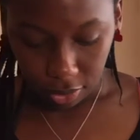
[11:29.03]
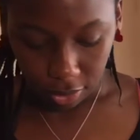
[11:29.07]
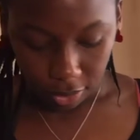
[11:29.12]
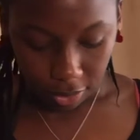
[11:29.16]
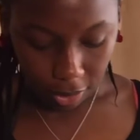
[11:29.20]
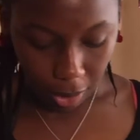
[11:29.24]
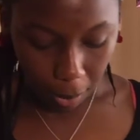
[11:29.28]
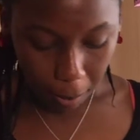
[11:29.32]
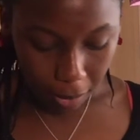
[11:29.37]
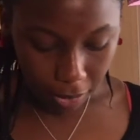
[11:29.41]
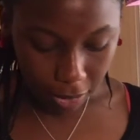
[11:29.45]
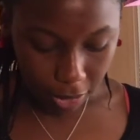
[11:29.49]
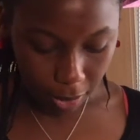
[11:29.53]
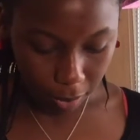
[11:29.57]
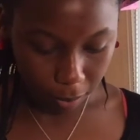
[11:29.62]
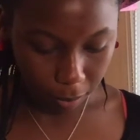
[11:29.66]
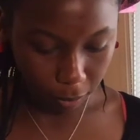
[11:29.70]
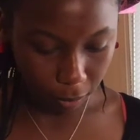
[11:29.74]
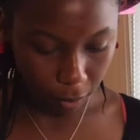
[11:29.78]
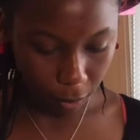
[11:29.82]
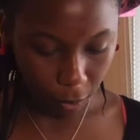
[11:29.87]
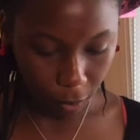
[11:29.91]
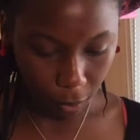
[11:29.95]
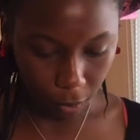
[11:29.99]
some of
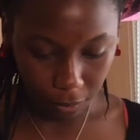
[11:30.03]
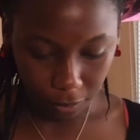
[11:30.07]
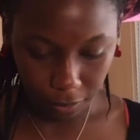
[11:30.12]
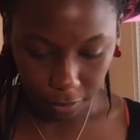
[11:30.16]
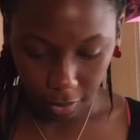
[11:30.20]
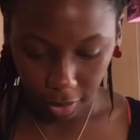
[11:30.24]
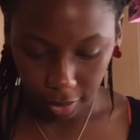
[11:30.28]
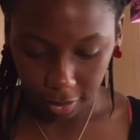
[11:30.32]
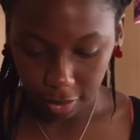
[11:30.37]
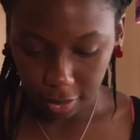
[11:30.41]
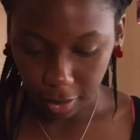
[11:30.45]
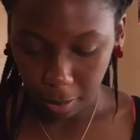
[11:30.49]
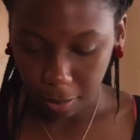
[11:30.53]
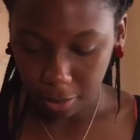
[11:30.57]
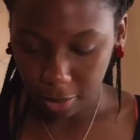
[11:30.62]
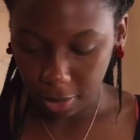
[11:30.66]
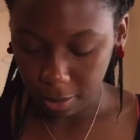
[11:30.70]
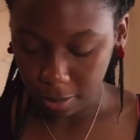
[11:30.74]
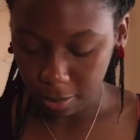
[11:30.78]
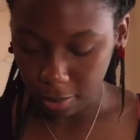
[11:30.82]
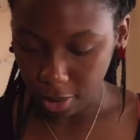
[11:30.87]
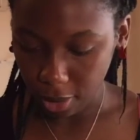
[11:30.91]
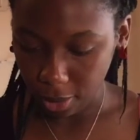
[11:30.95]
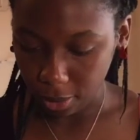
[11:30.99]
them roll and some of
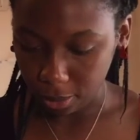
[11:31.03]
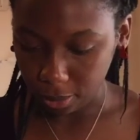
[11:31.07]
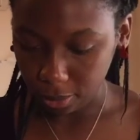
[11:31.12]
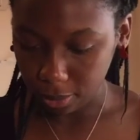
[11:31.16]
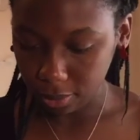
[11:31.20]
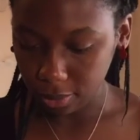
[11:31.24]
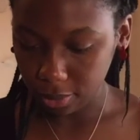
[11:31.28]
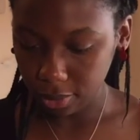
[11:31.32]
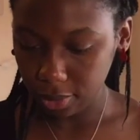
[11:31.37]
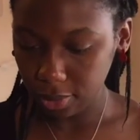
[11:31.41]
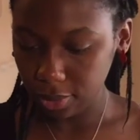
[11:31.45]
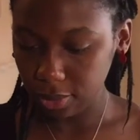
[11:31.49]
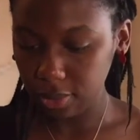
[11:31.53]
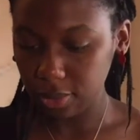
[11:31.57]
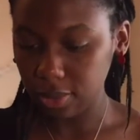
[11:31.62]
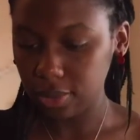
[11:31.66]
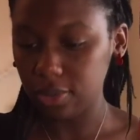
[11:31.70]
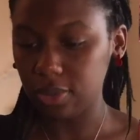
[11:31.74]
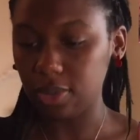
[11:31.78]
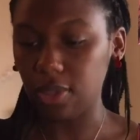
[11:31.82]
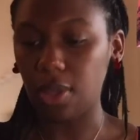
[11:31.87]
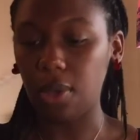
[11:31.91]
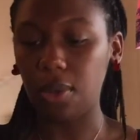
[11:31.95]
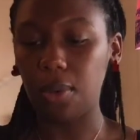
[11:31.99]
them don't.
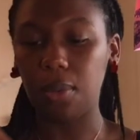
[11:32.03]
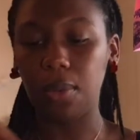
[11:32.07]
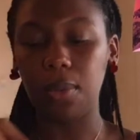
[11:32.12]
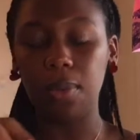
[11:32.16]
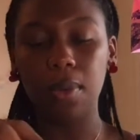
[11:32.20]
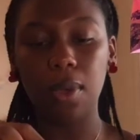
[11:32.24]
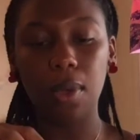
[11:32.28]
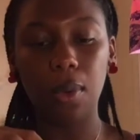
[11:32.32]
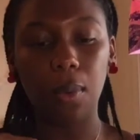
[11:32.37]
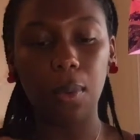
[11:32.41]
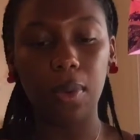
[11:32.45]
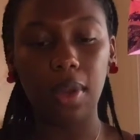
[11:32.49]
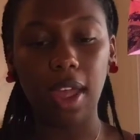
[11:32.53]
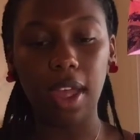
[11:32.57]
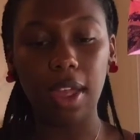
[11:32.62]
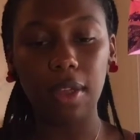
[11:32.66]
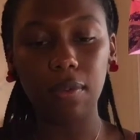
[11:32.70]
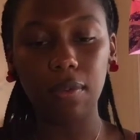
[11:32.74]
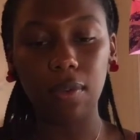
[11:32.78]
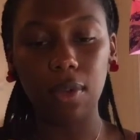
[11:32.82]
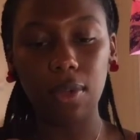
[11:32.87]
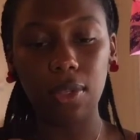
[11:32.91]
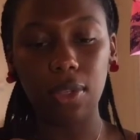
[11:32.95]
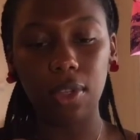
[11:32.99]
So, when I
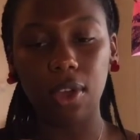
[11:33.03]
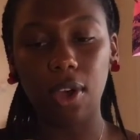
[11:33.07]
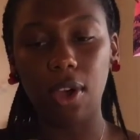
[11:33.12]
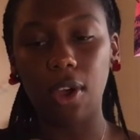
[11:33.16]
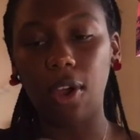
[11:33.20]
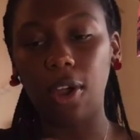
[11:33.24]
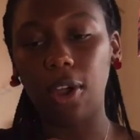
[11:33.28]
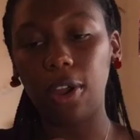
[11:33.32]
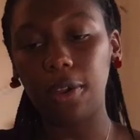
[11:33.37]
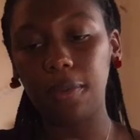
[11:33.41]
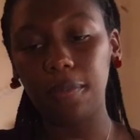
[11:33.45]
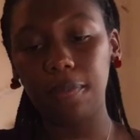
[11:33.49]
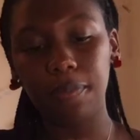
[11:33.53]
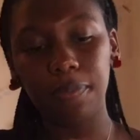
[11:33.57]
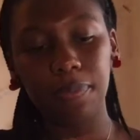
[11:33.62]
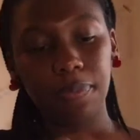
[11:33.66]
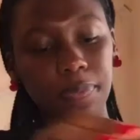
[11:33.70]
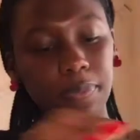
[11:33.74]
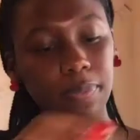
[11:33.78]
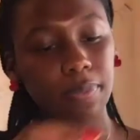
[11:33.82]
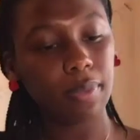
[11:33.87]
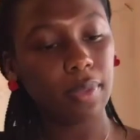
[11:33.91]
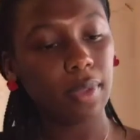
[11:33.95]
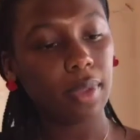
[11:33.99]
roll the car,
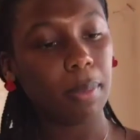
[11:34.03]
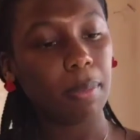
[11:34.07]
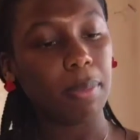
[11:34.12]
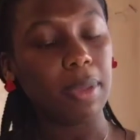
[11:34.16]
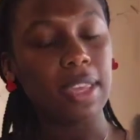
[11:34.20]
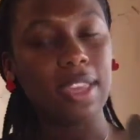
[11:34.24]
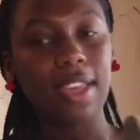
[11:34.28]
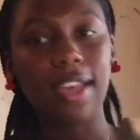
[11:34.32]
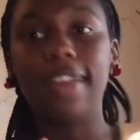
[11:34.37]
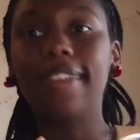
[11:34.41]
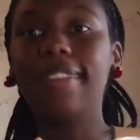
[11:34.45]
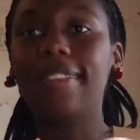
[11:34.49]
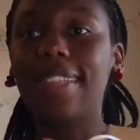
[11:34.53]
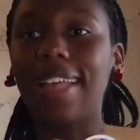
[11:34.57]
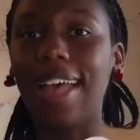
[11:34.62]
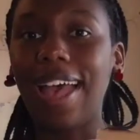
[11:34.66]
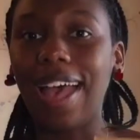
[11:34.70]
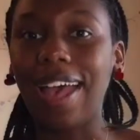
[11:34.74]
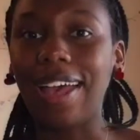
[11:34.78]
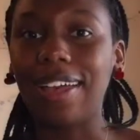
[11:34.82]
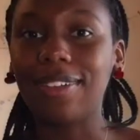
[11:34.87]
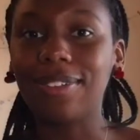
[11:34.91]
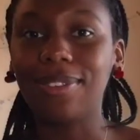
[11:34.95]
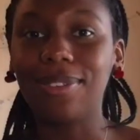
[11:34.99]
because the
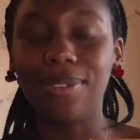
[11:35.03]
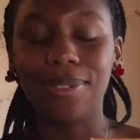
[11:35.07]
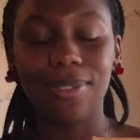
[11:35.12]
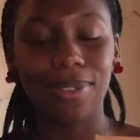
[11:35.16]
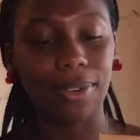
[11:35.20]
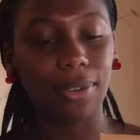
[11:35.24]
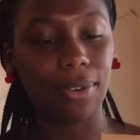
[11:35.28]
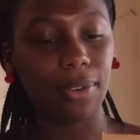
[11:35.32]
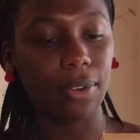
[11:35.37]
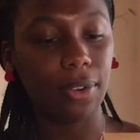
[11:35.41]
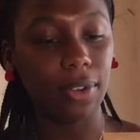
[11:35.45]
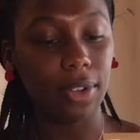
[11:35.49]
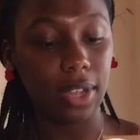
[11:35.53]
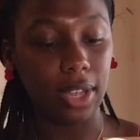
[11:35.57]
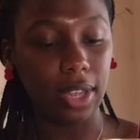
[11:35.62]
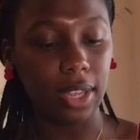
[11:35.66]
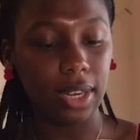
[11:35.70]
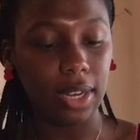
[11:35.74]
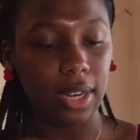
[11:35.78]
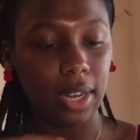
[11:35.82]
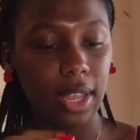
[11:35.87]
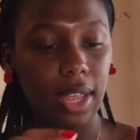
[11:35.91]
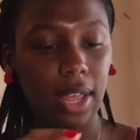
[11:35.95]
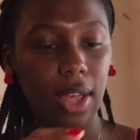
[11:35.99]
axles are
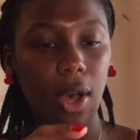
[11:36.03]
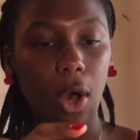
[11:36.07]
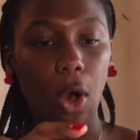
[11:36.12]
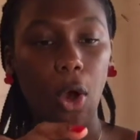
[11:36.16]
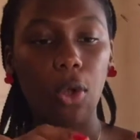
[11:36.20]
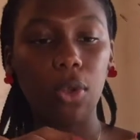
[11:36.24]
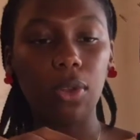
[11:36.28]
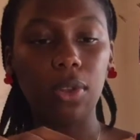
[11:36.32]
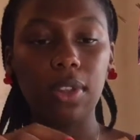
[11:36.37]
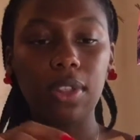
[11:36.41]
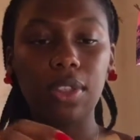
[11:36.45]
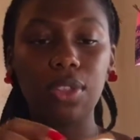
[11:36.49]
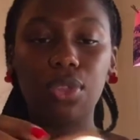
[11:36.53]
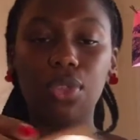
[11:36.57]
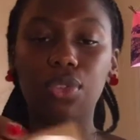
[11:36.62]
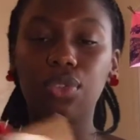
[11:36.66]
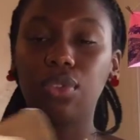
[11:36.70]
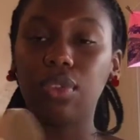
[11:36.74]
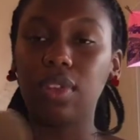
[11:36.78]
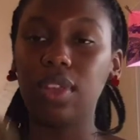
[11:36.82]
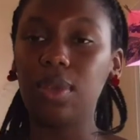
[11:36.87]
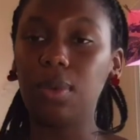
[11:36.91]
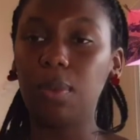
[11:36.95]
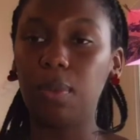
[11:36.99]
crooked, only
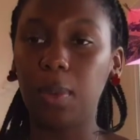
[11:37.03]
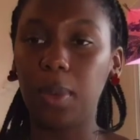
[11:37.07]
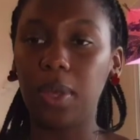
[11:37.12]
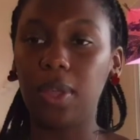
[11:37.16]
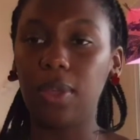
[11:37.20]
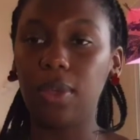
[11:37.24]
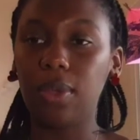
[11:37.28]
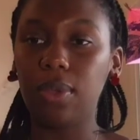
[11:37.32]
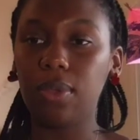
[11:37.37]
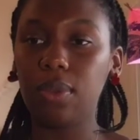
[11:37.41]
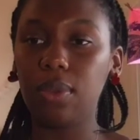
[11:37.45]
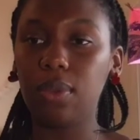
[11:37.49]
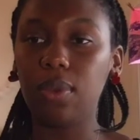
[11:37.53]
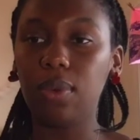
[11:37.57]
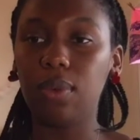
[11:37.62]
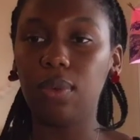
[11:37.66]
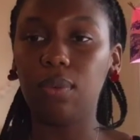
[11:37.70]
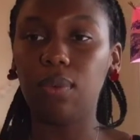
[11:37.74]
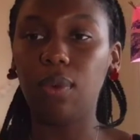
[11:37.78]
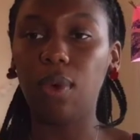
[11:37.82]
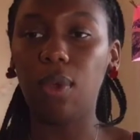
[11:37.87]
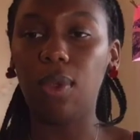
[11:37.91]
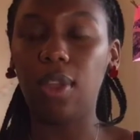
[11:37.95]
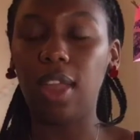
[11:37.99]
3 wheels
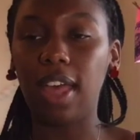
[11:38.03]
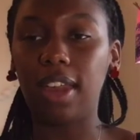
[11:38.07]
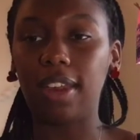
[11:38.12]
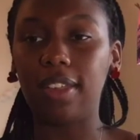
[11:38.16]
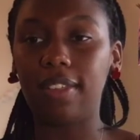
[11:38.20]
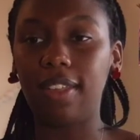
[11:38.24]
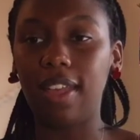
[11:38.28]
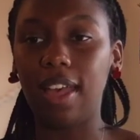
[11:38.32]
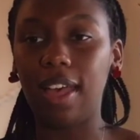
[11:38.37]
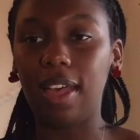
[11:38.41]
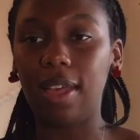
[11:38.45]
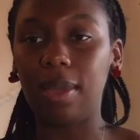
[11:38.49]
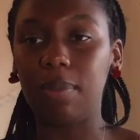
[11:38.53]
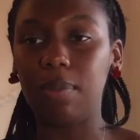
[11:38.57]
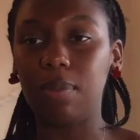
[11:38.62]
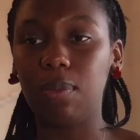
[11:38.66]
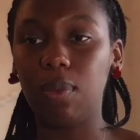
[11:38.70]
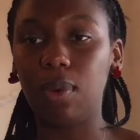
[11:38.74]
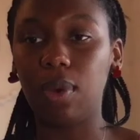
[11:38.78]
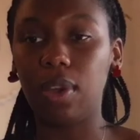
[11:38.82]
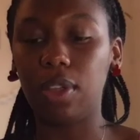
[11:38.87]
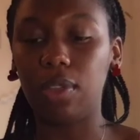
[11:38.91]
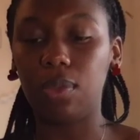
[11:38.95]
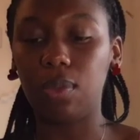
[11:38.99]
roll at a time,
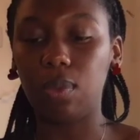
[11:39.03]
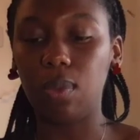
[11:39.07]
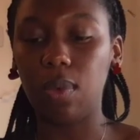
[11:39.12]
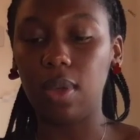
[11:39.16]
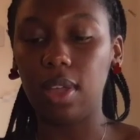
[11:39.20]
whereas